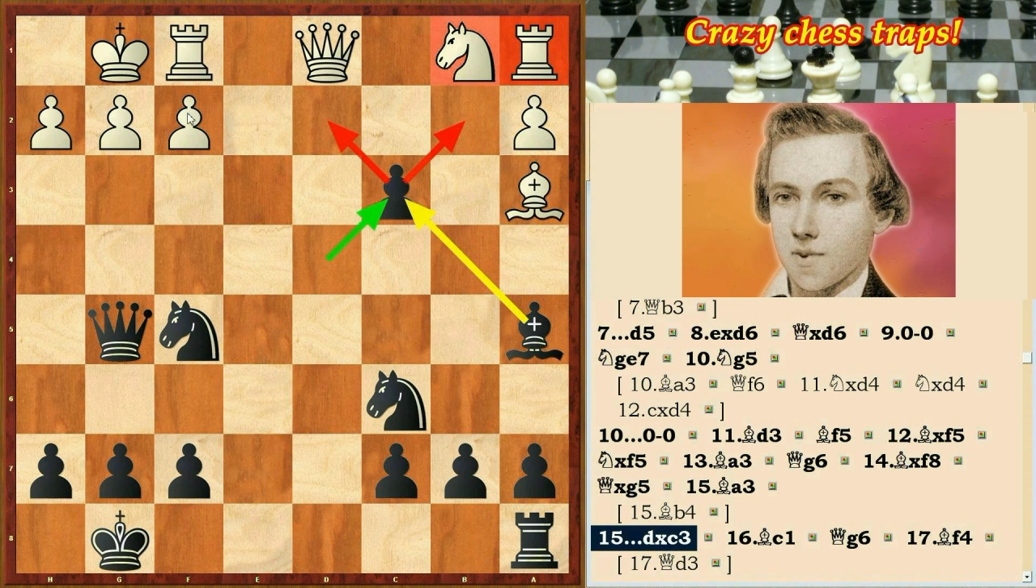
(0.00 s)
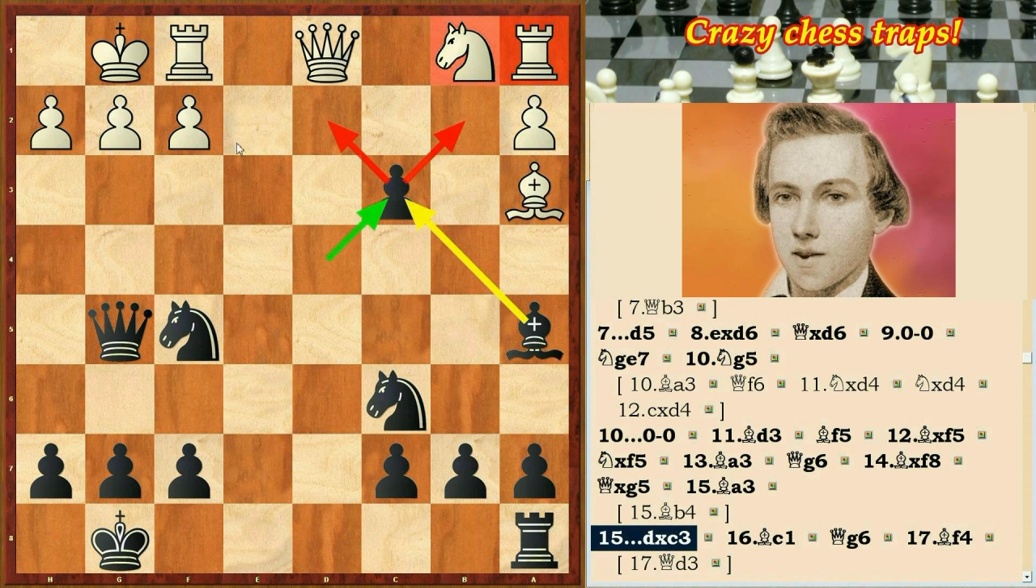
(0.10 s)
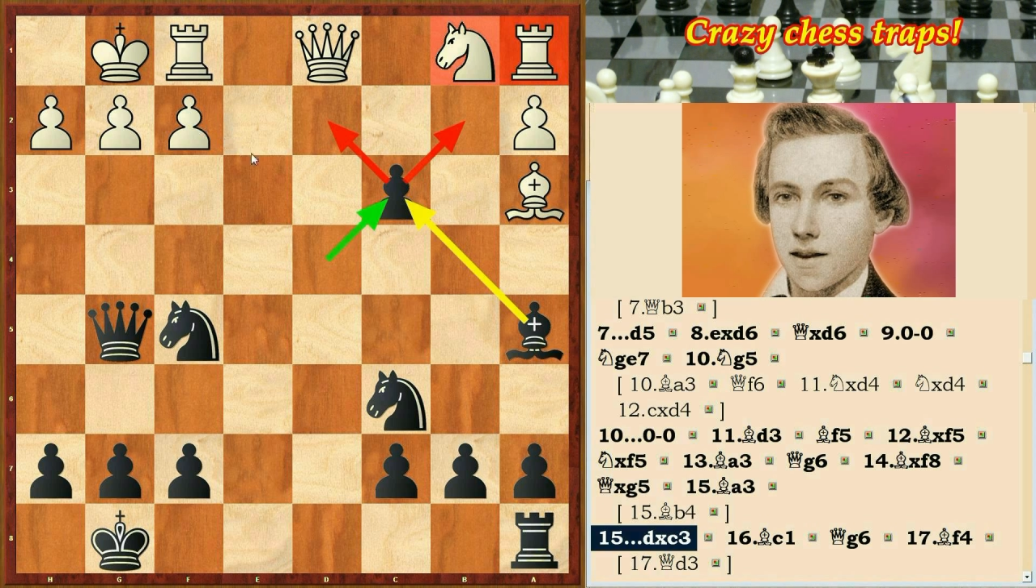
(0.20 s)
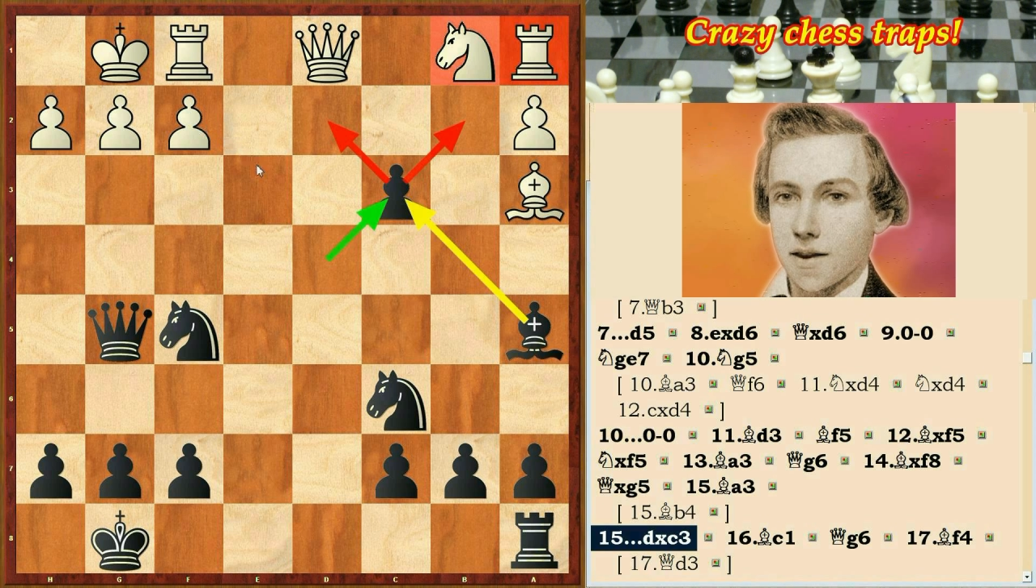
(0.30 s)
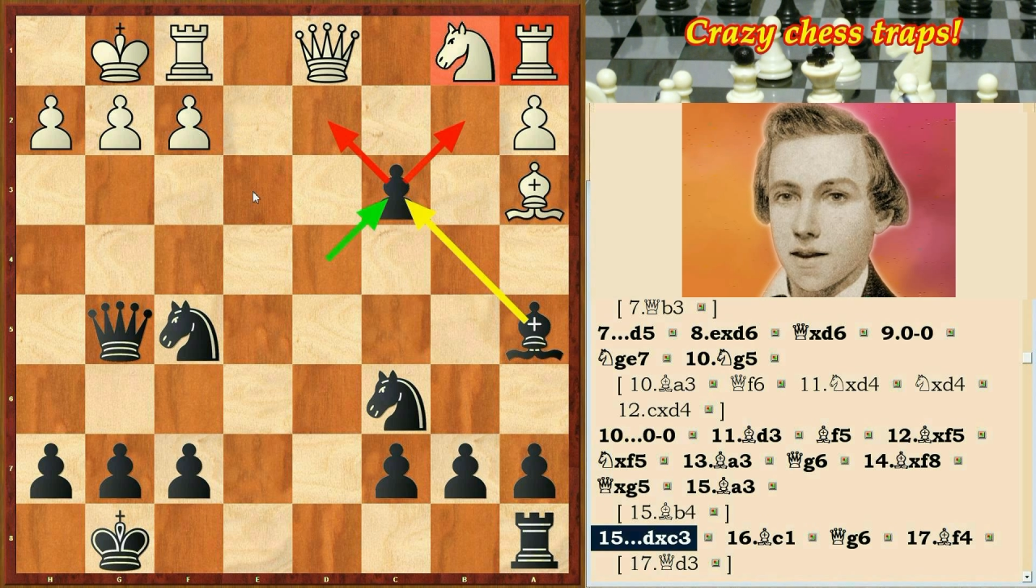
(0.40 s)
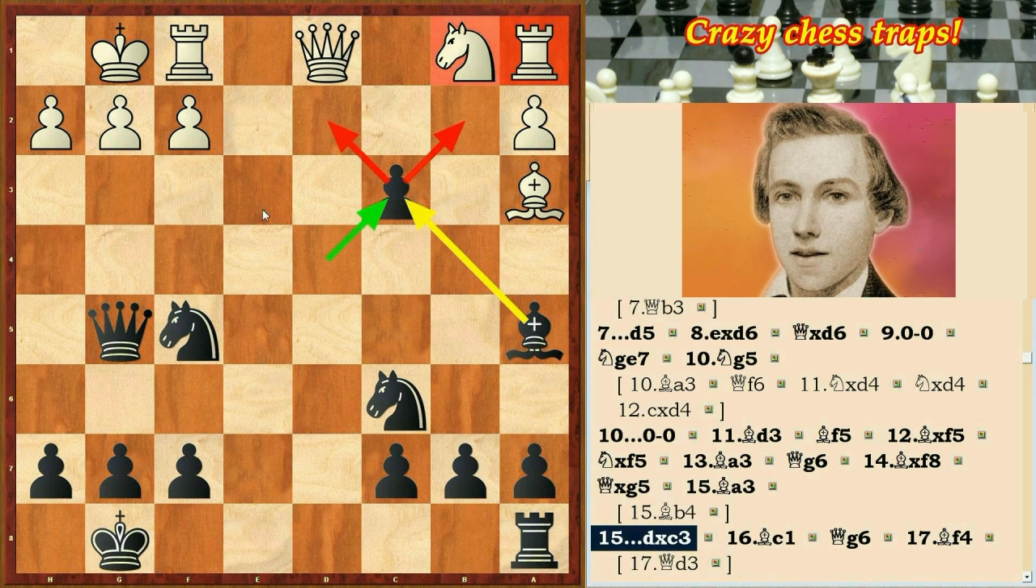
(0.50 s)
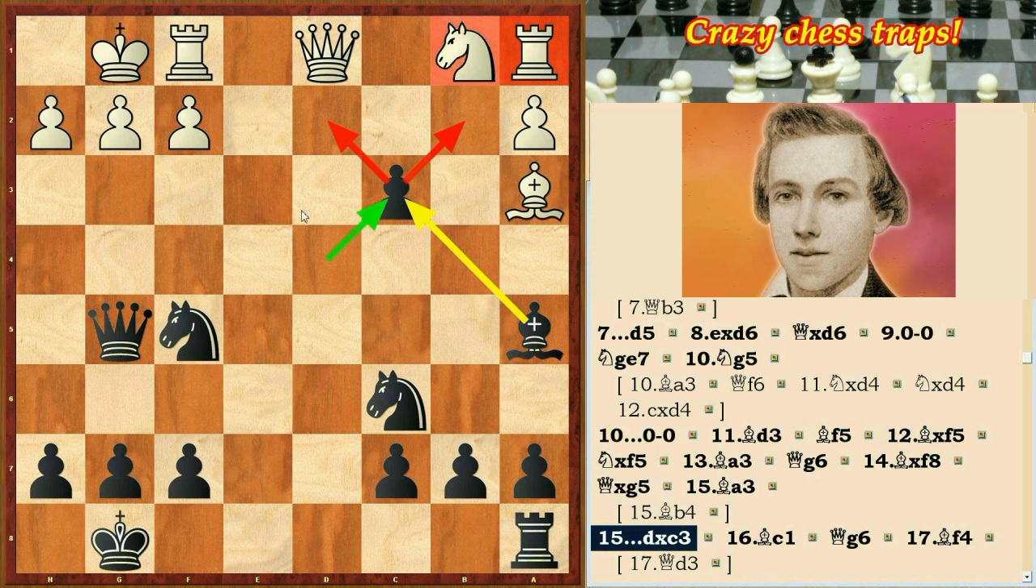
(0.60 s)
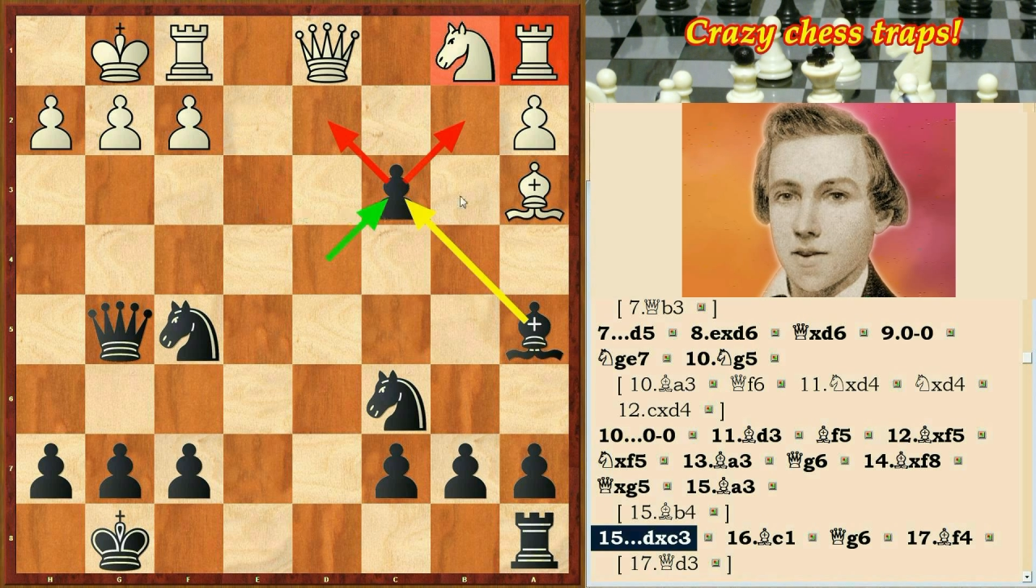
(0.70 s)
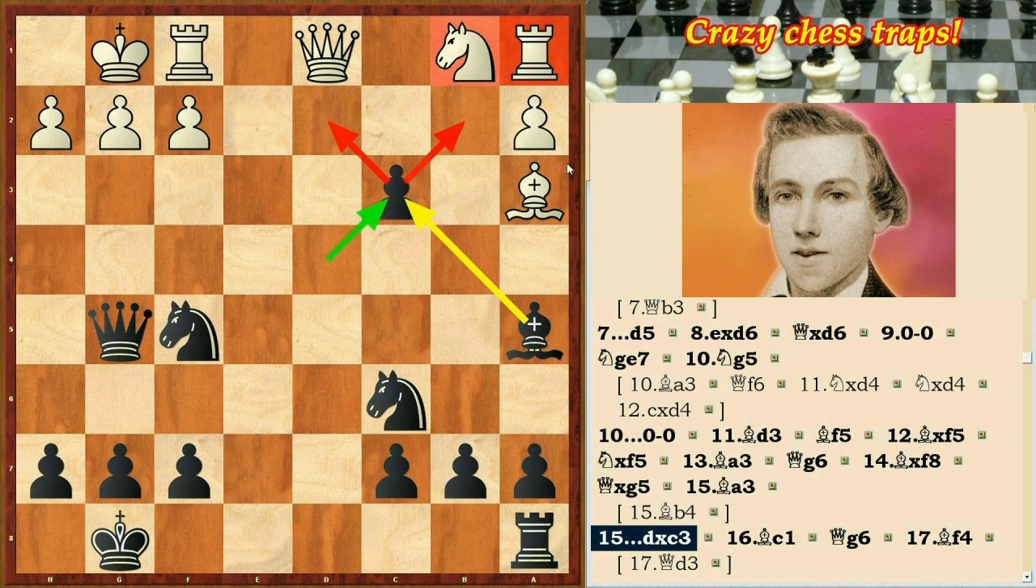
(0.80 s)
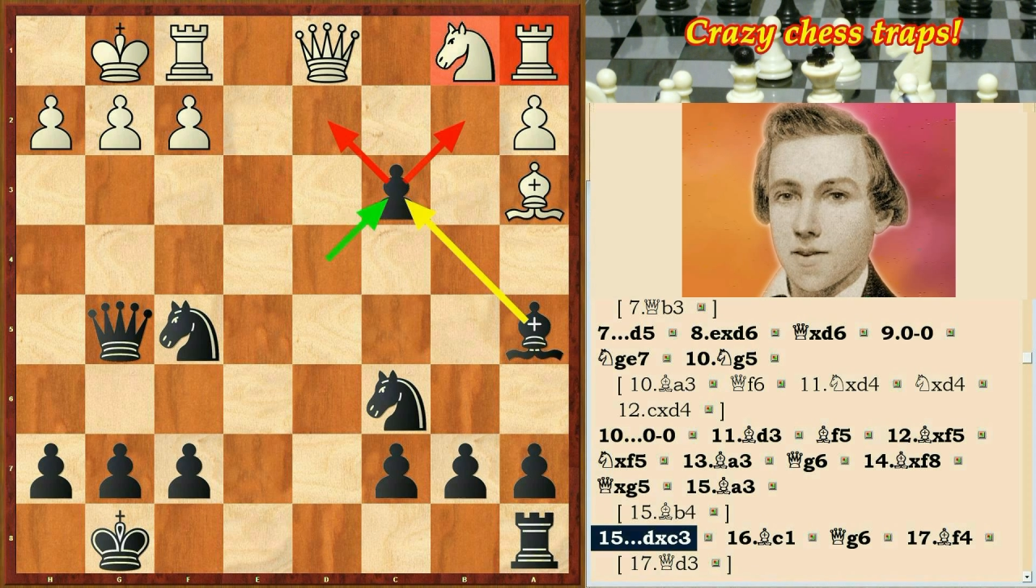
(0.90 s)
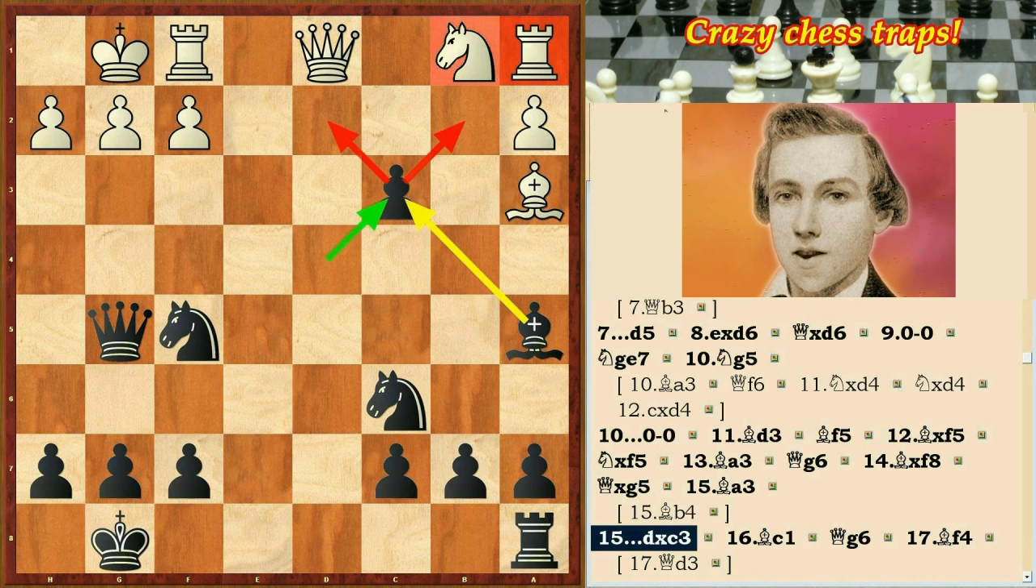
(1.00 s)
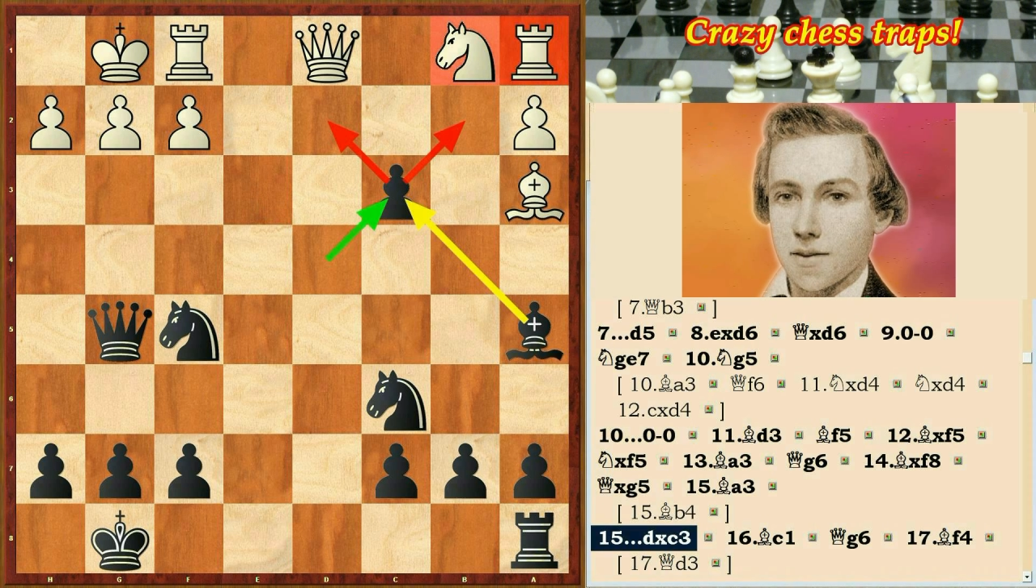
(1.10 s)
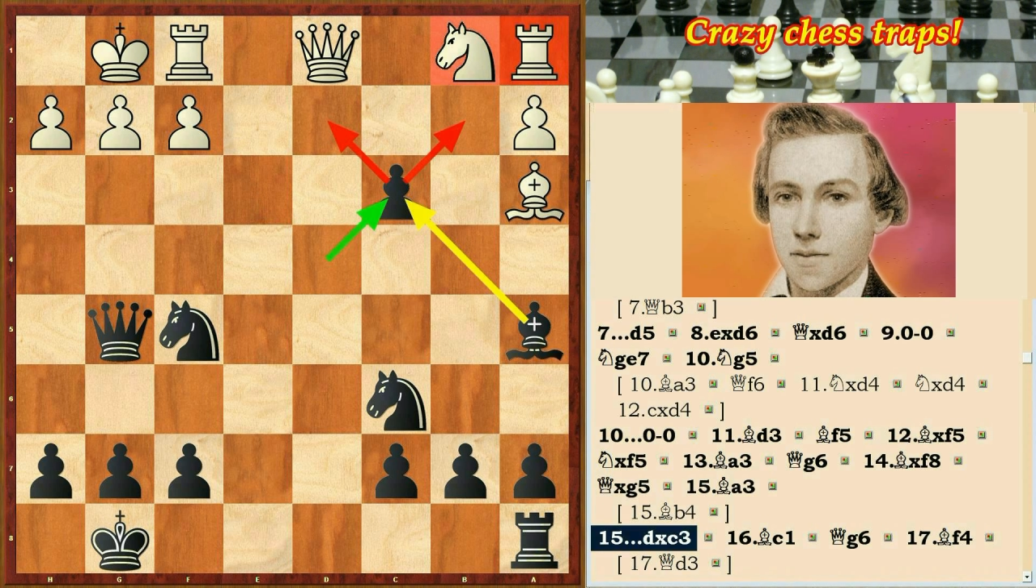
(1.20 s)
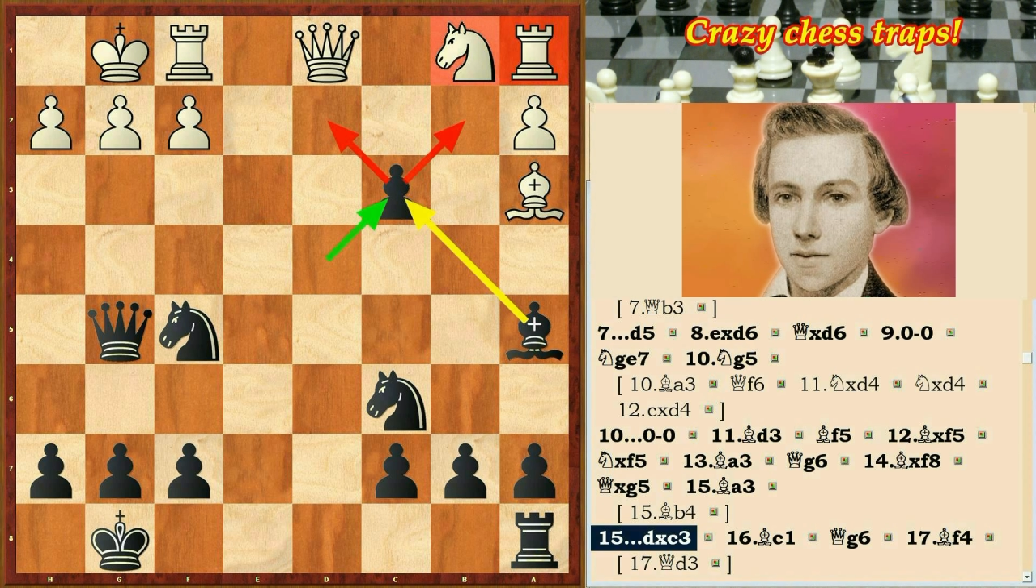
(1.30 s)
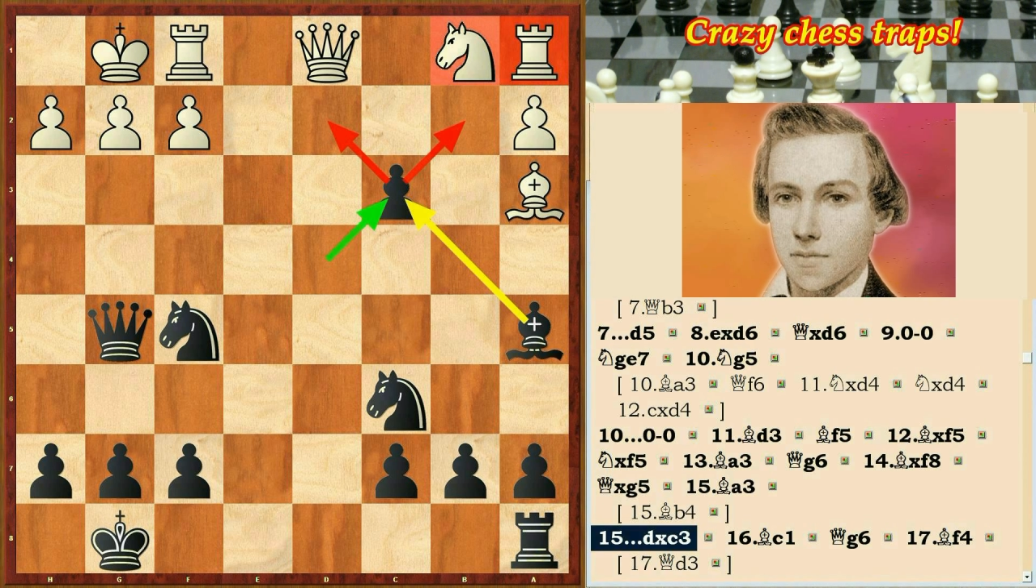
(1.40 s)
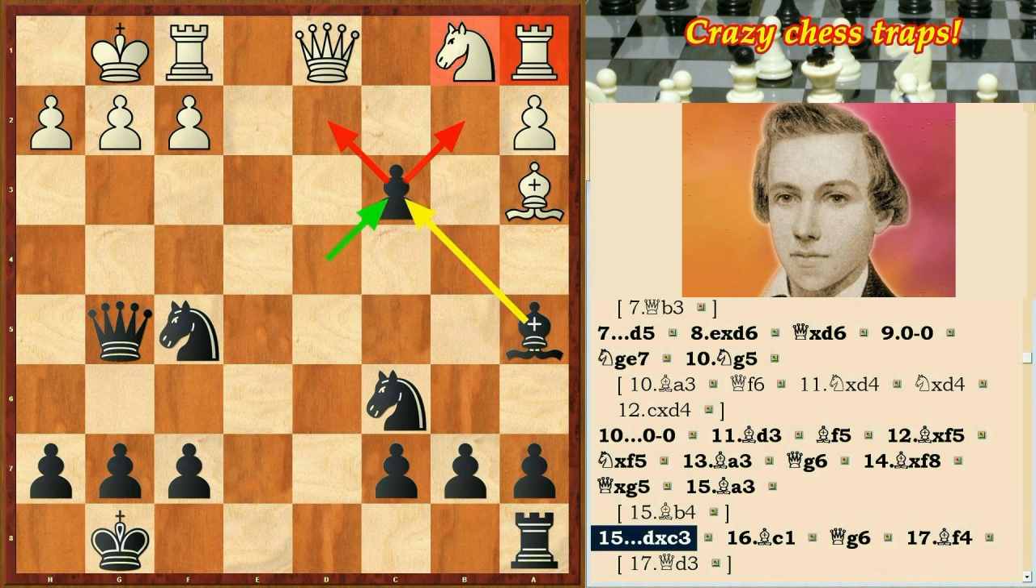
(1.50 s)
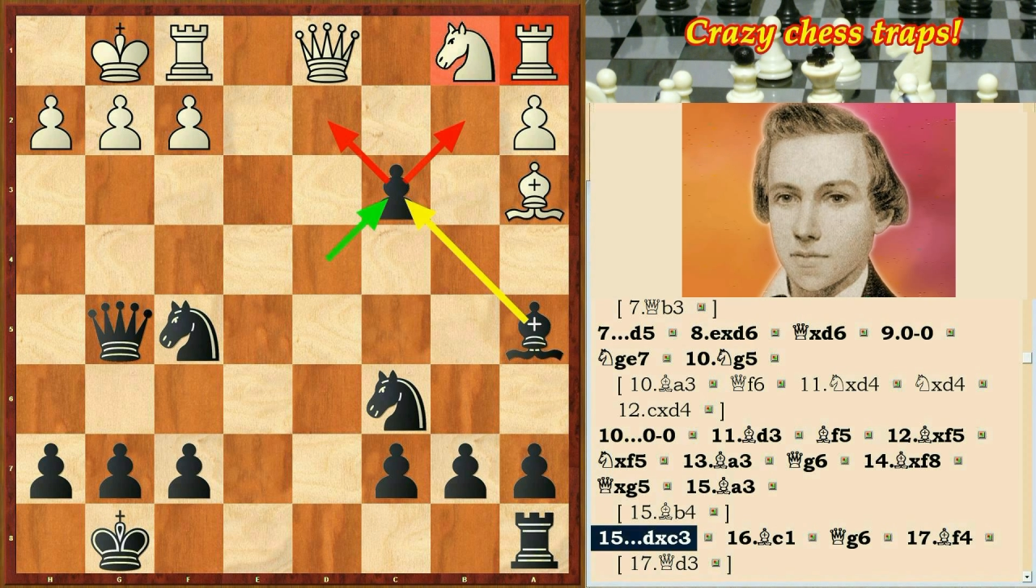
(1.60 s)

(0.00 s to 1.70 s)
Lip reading: proceeds to attack.